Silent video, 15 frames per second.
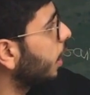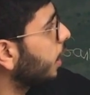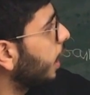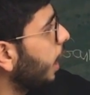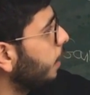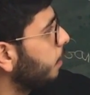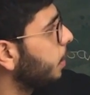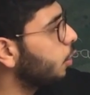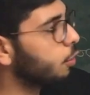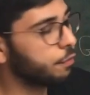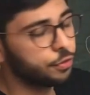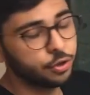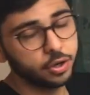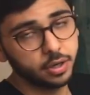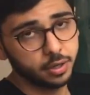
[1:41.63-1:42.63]
a Kp of
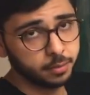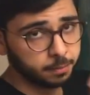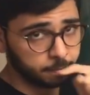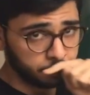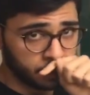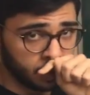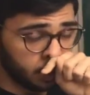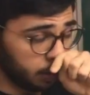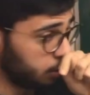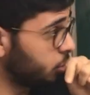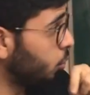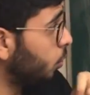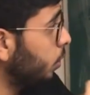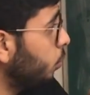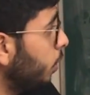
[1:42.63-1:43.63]
30.
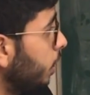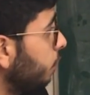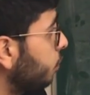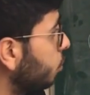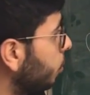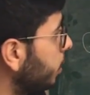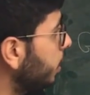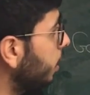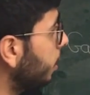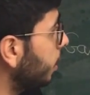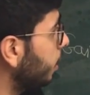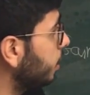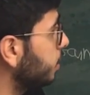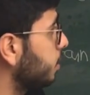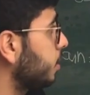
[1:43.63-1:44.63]
So one way of doing it
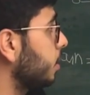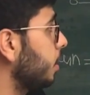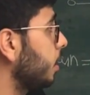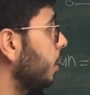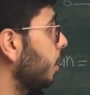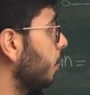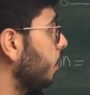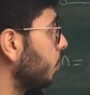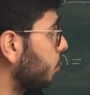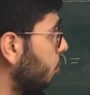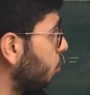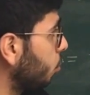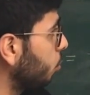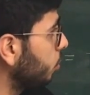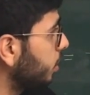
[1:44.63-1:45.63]
is
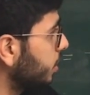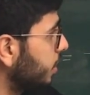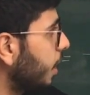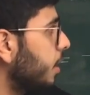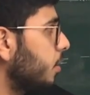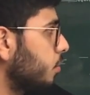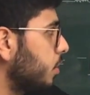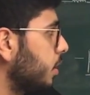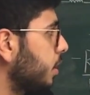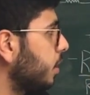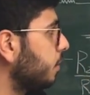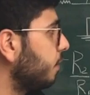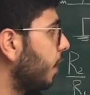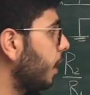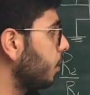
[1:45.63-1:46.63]
to design the
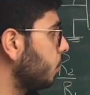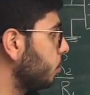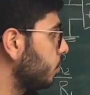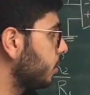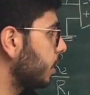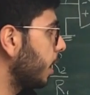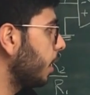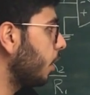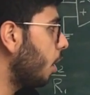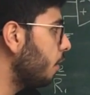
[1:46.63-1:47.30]
resistance values, and